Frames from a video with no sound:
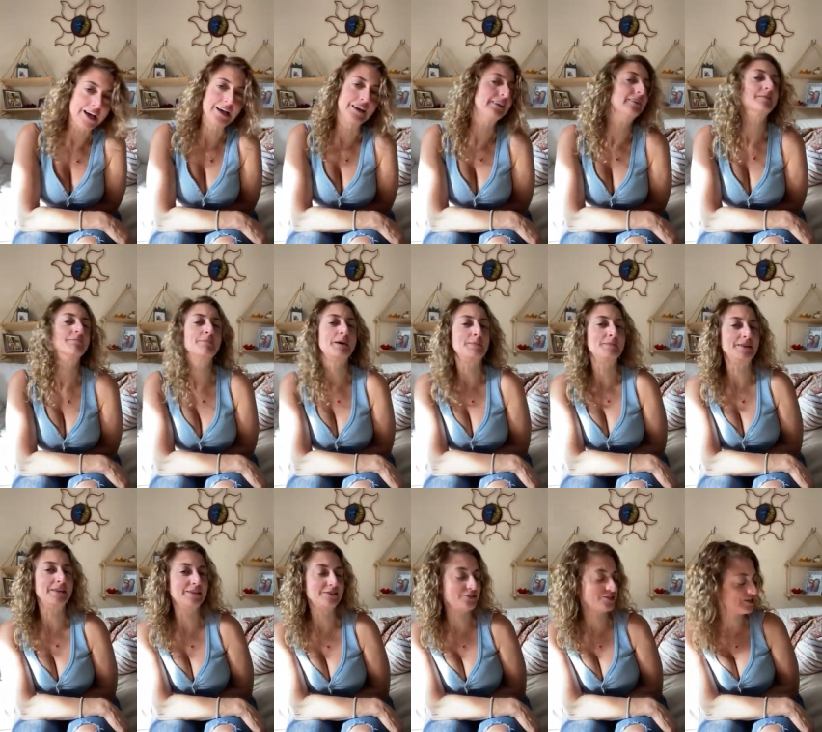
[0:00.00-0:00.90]
Yeah, mommy
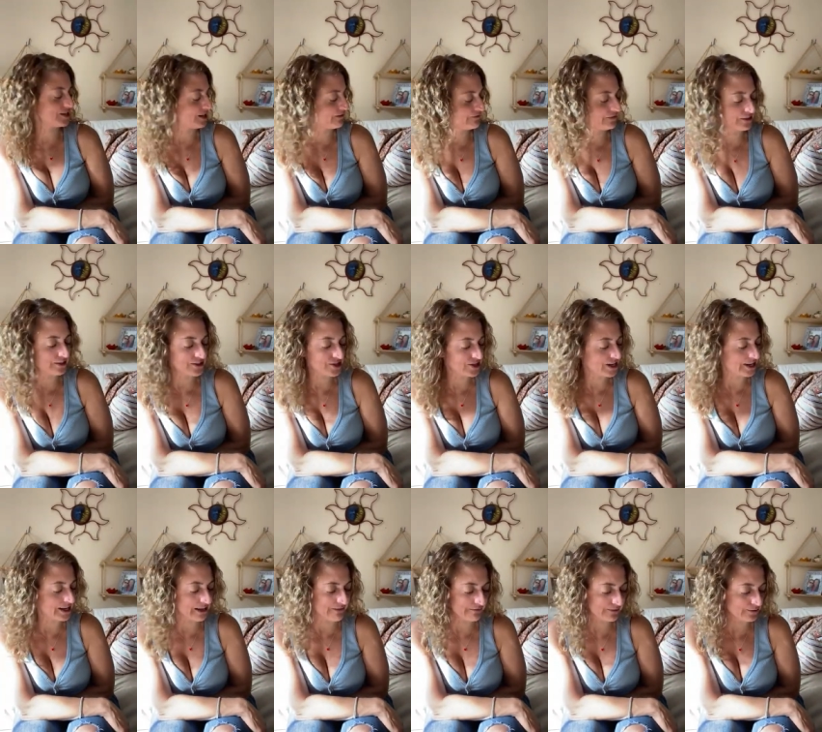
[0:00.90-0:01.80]
loves you. She's not gonna
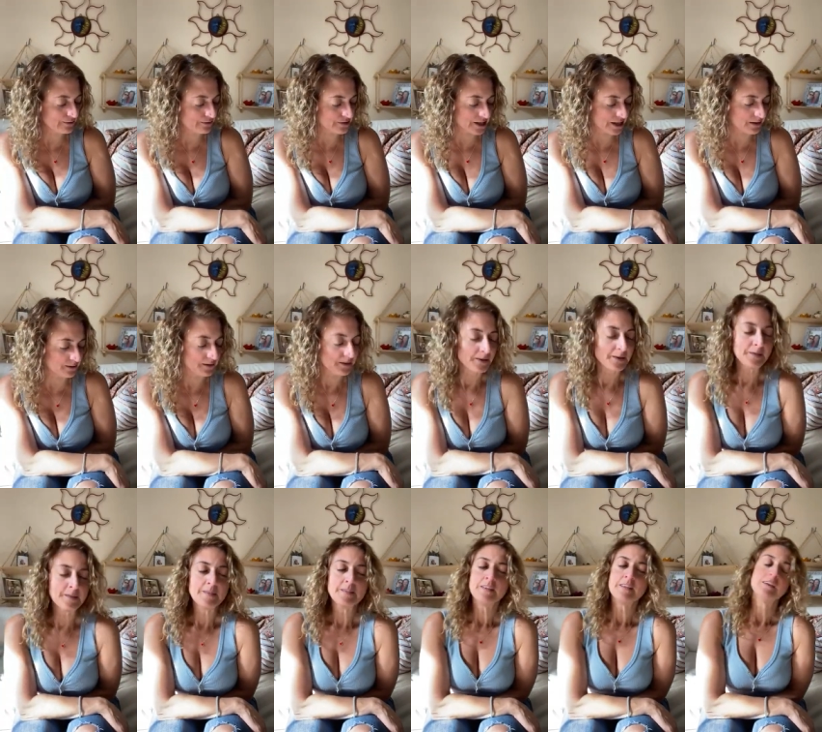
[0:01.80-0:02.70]
share that food though.
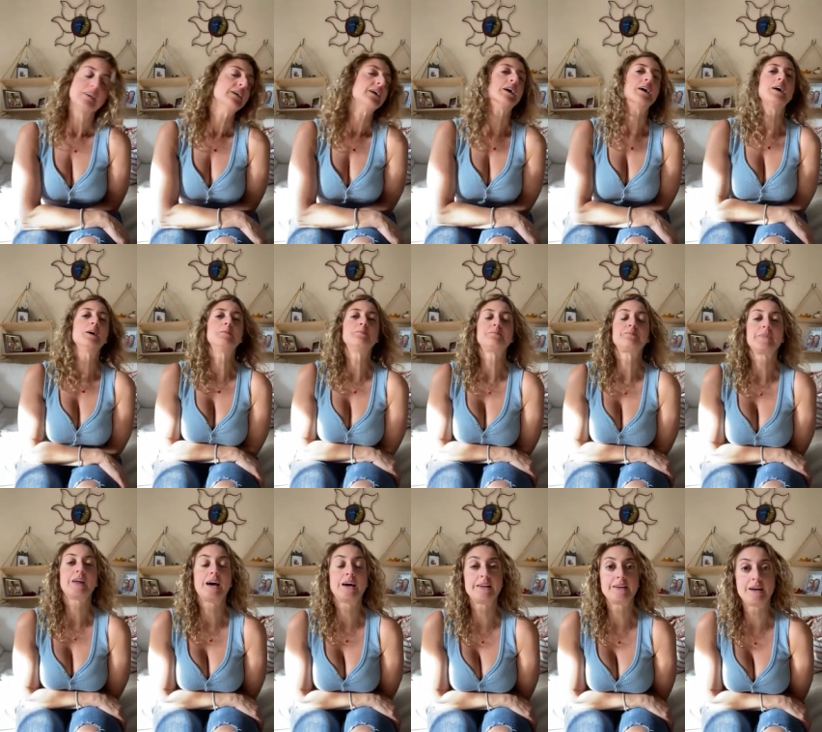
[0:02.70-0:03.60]

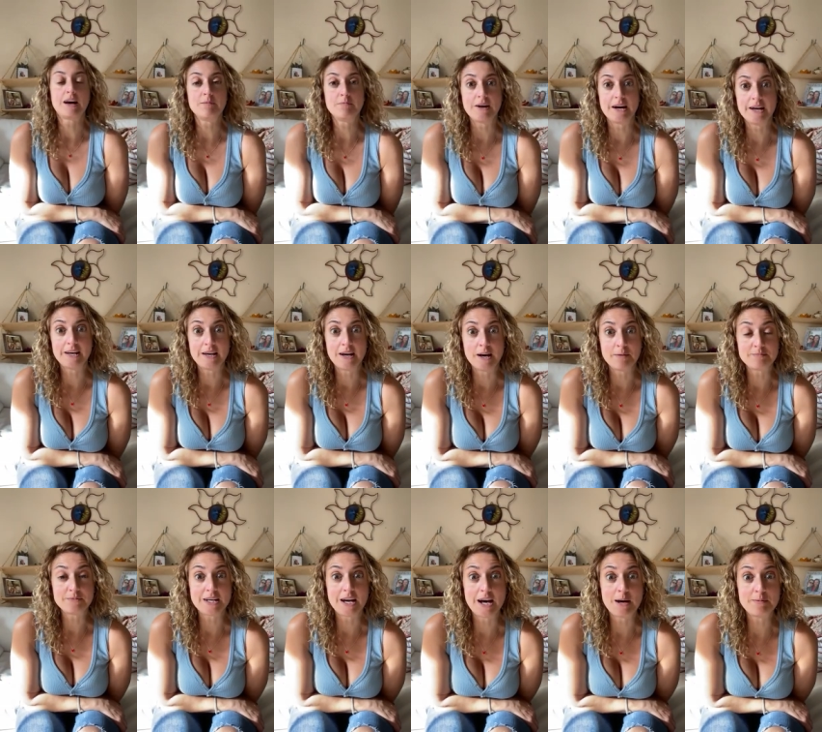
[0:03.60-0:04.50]
Had to get my
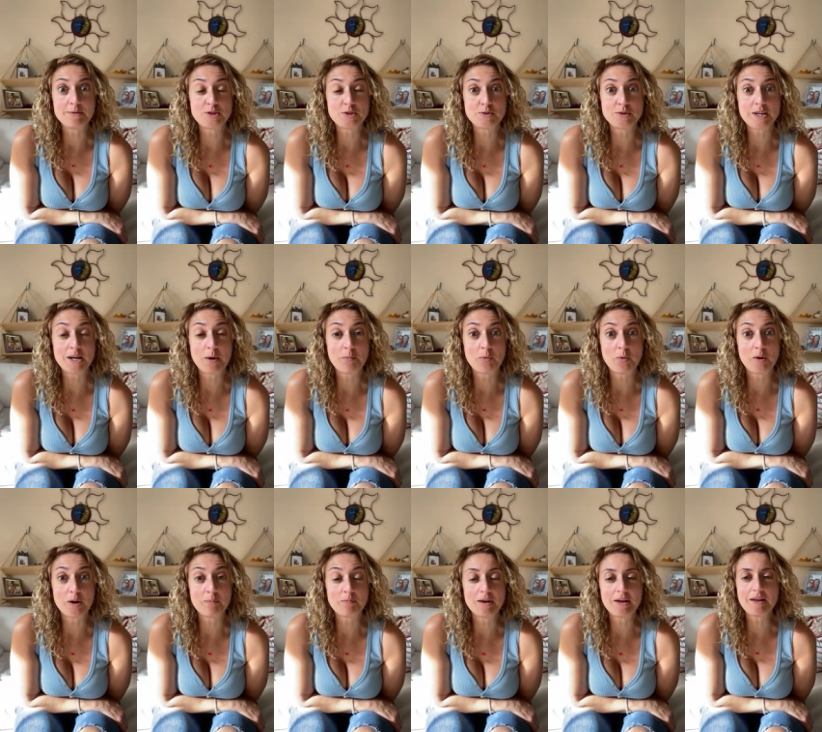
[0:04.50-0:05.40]
optometry
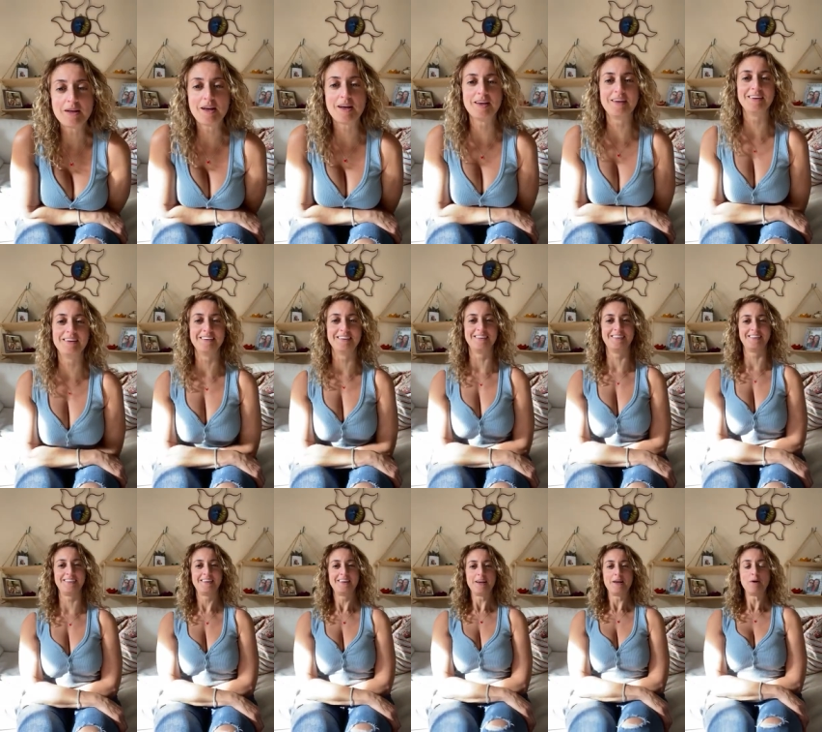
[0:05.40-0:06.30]
appointment.
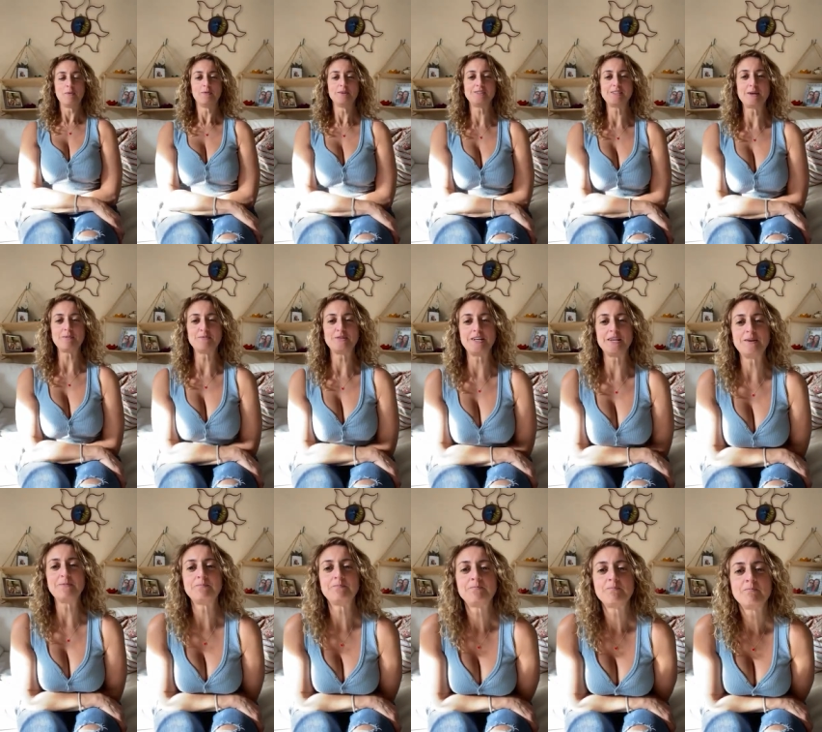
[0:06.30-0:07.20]
What's up,
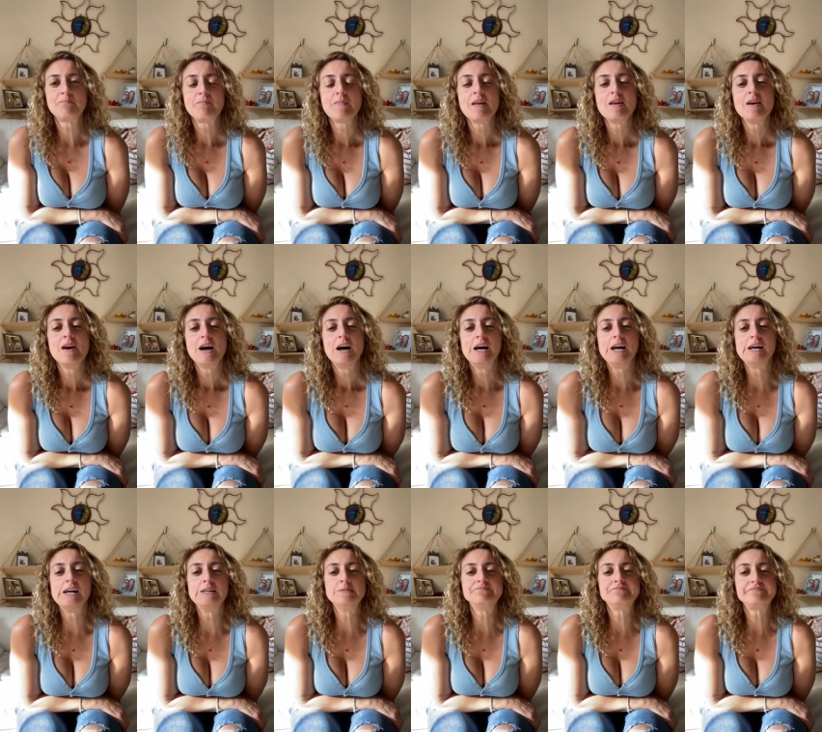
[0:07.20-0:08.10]
T?
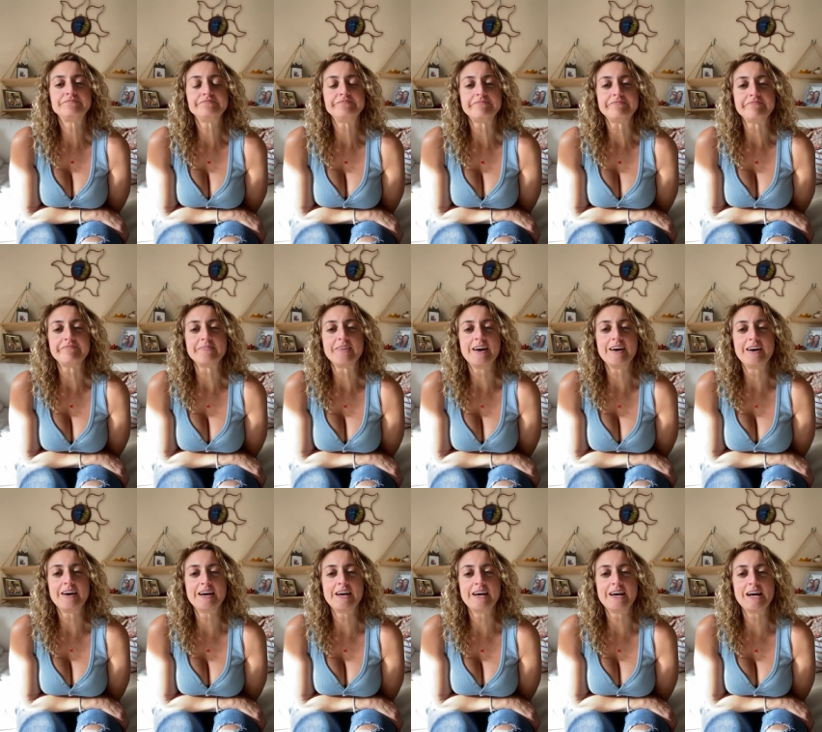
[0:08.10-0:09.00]

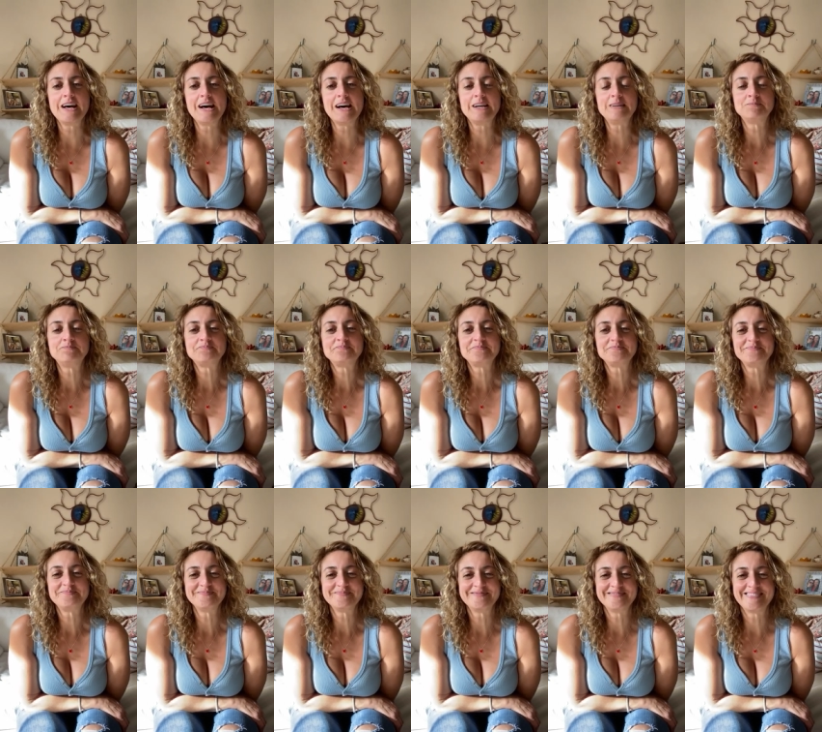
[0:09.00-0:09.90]
Hi.
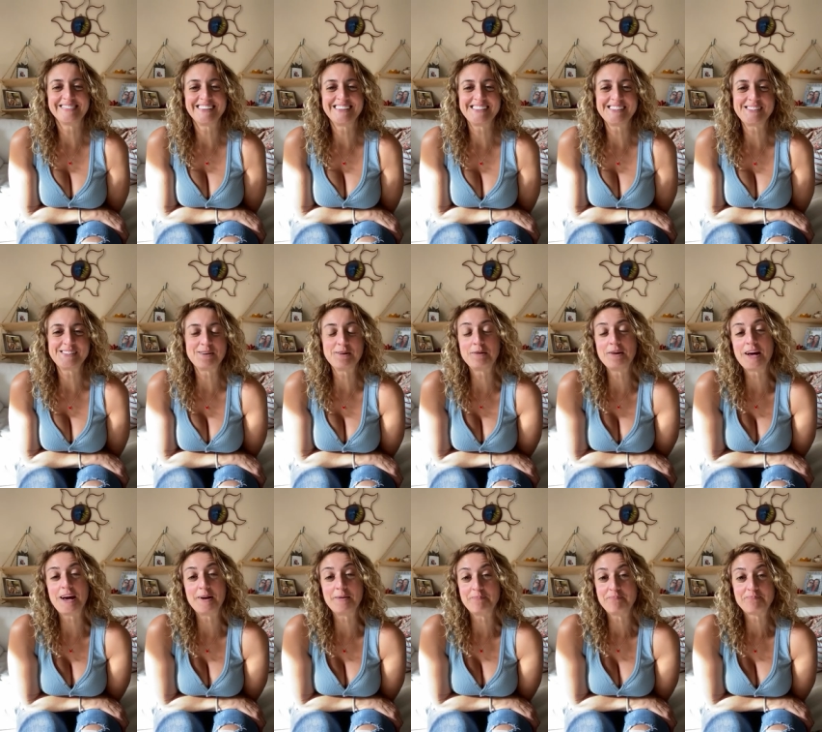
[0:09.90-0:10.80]
So
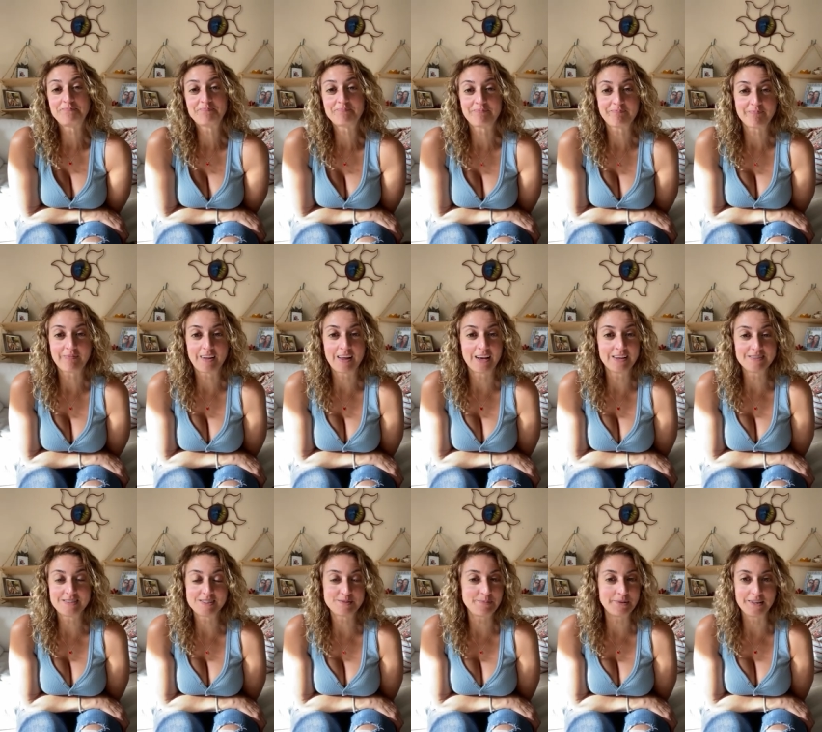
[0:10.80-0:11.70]
yeah,
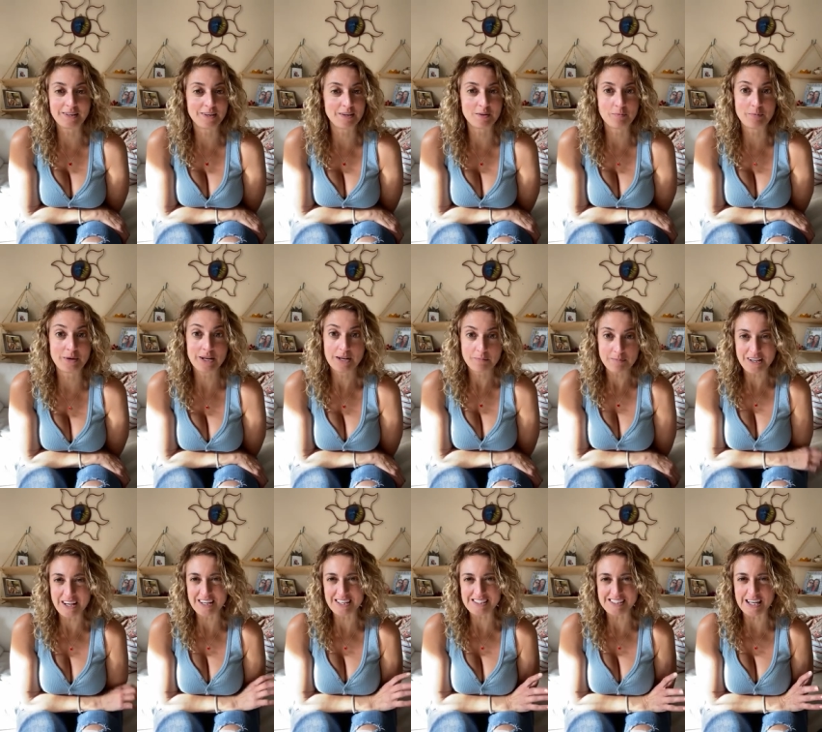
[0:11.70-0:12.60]
I just been a little, but
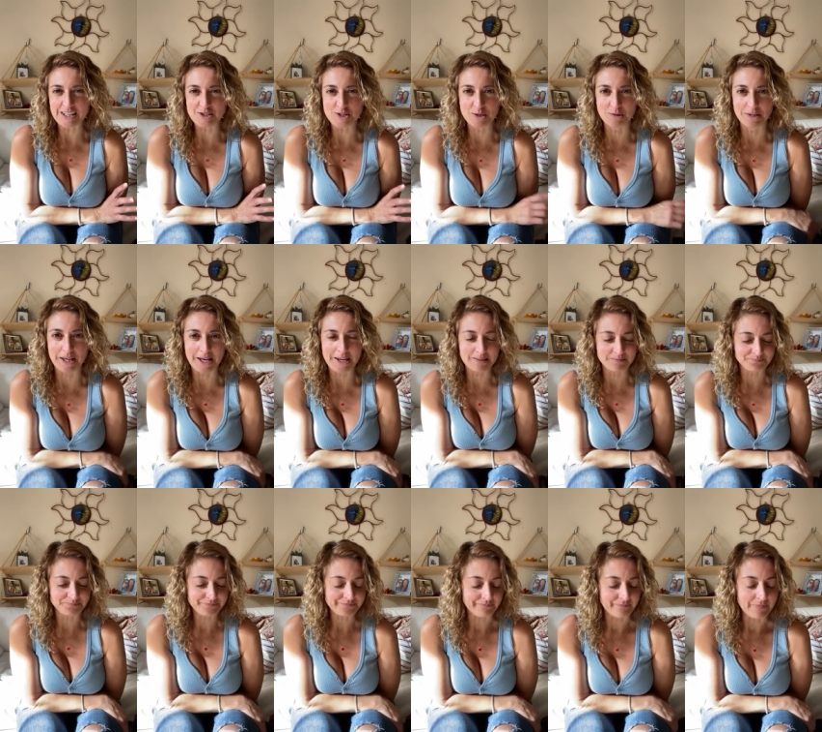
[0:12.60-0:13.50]
it's not too
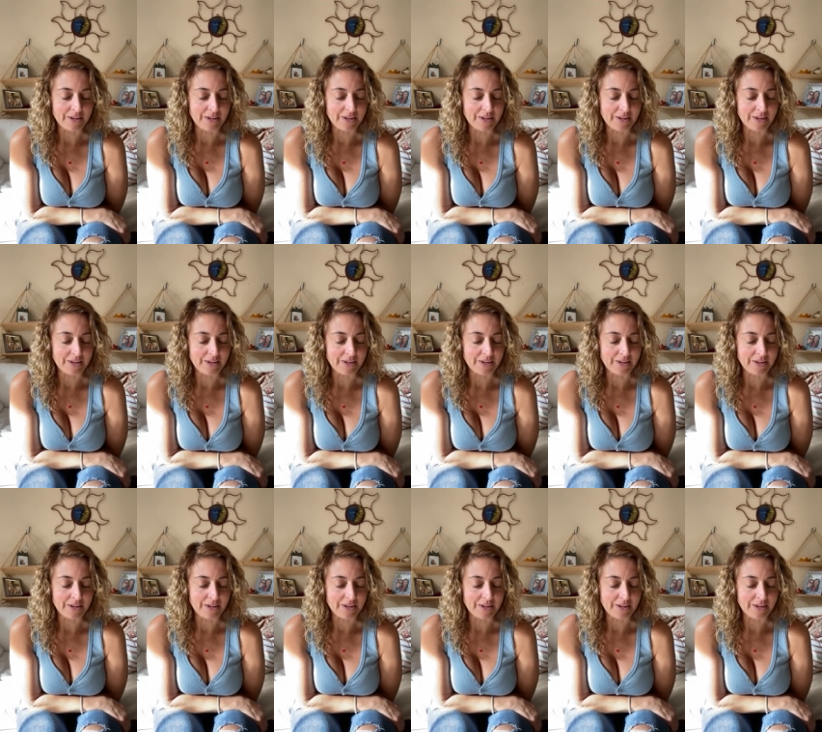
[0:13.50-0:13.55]
late.